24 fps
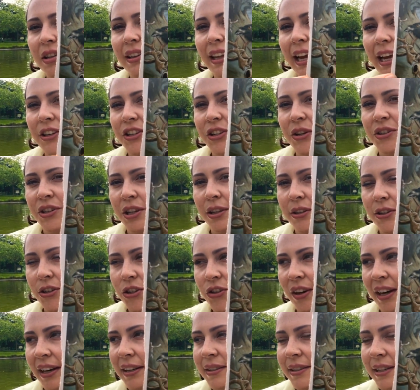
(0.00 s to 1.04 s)
led you to this
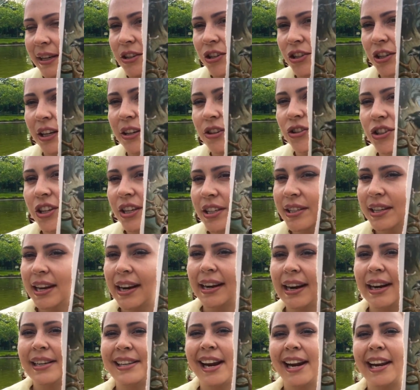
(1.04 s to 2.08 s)
transition, just
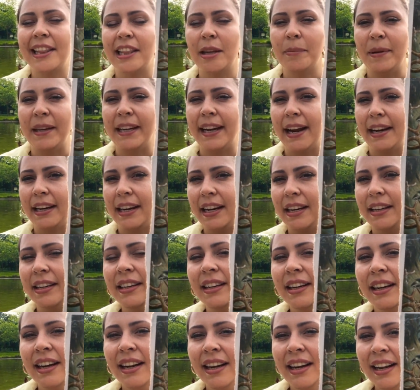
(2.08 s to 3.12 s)
like I said at the beginning.
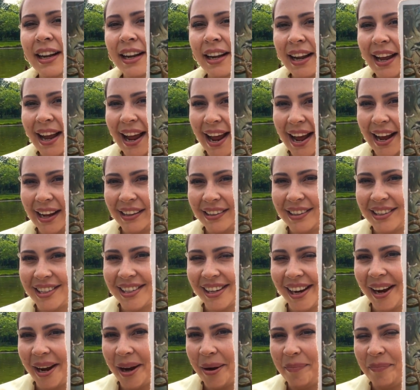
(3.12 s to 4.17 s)
And
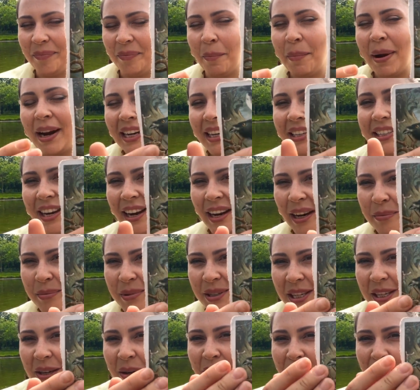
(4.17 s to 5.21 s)
many times
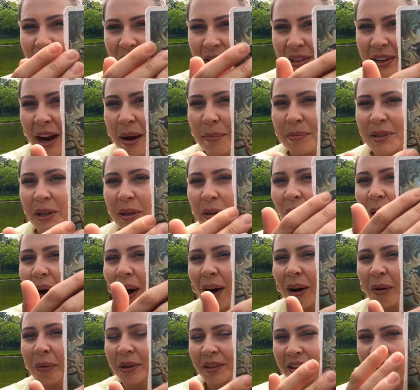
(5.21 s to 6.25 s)
the universe comes
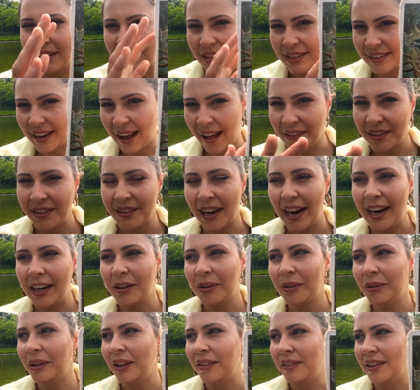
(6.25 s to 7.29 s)
along with this death
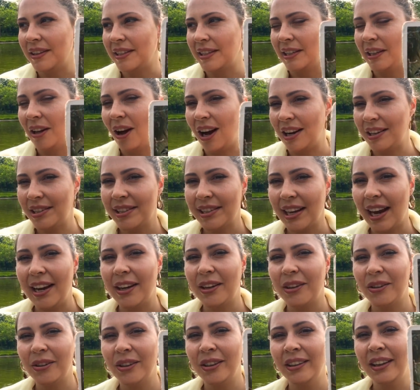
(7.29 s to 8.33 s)
cycle and this loss
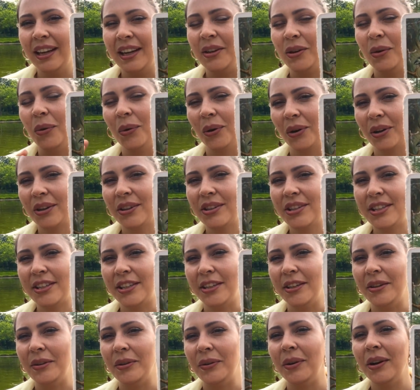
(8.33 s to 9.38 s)
cycle in order
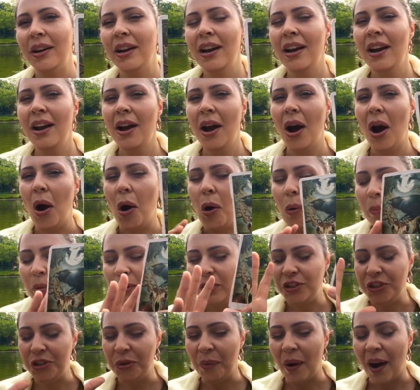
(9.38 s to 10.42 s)
to
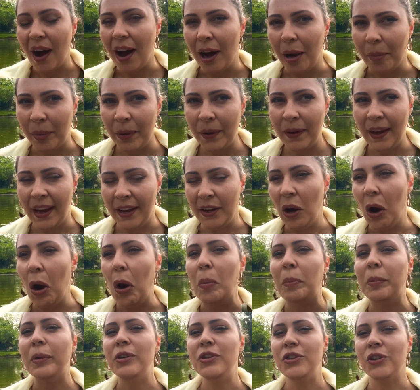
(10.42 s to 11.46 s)
open you up and
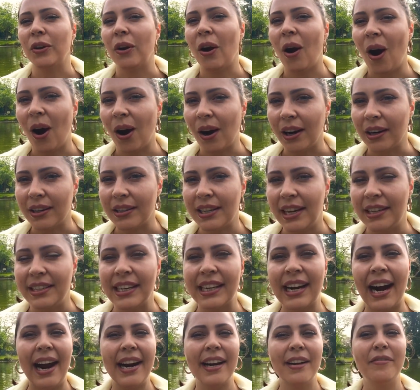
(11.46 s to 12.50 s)
open your heart and to
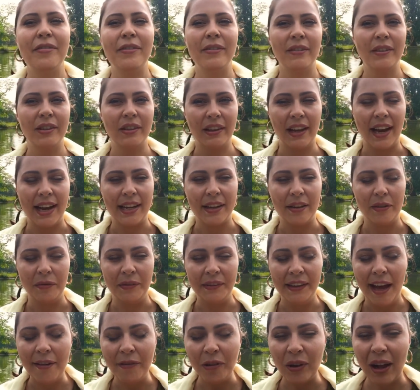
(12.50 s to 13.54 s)
kind of like
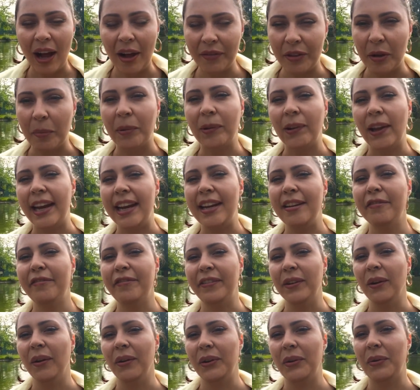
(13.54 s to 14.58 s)
level out the playing
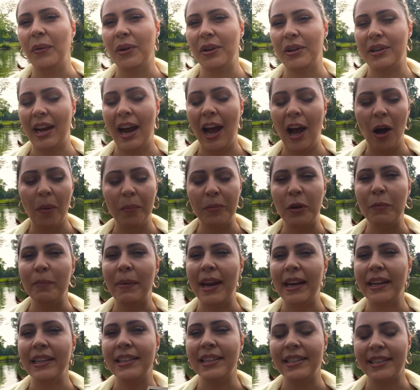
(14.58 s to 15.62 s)
field in order to help you
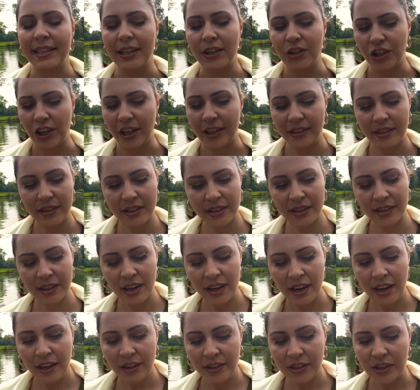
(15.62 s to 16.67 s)
make decisions.
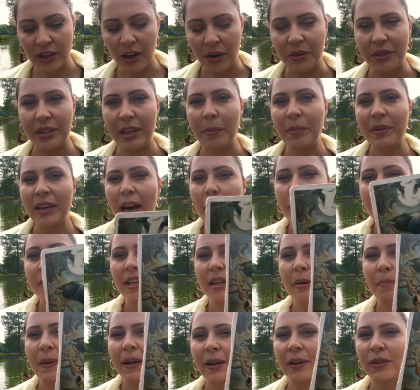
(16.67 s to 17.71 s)
So sometimes it
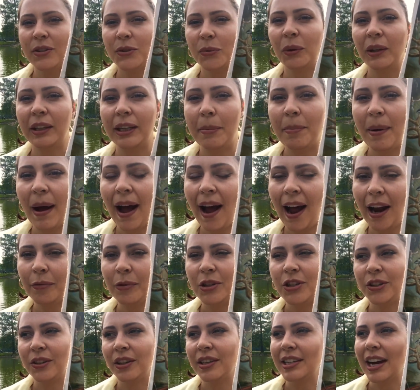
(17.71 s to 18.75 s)
appears really bad
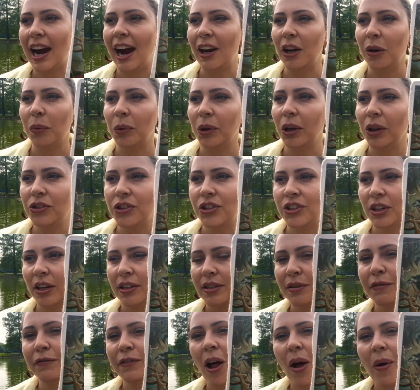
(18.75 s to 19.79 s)
when your entire world just
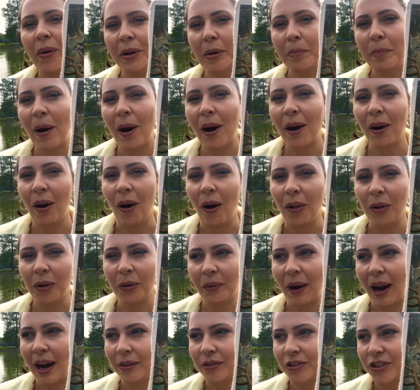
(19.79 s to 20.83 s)
starts falling apart all
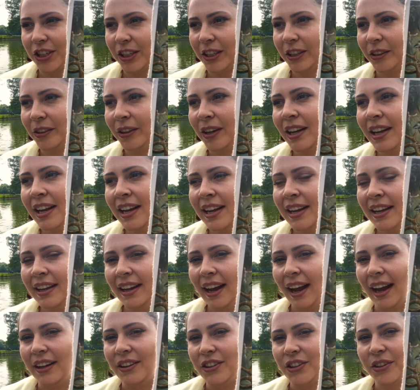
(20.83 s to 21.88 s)
around you
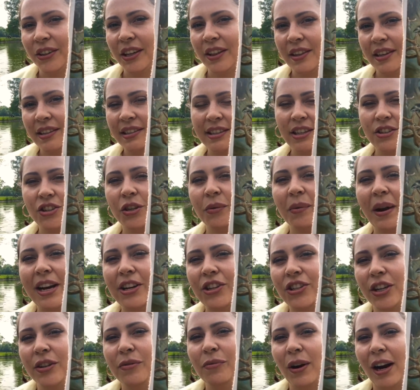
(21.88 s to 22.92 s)
and you're in this
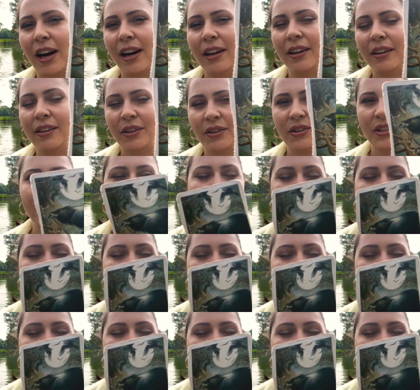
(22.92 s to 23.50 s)
situation where there's